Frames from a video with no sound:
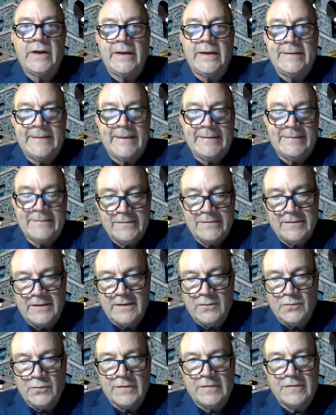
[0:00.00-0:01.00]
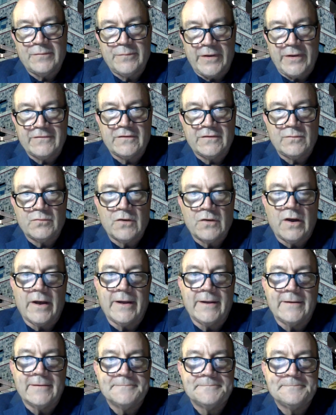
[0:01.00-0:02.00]
identity with special
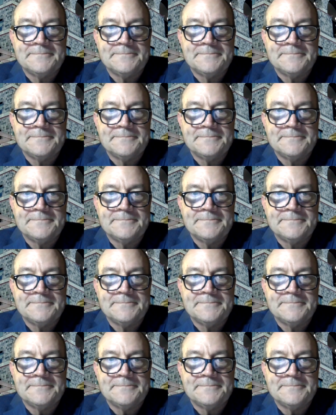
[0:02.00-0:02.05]
pride.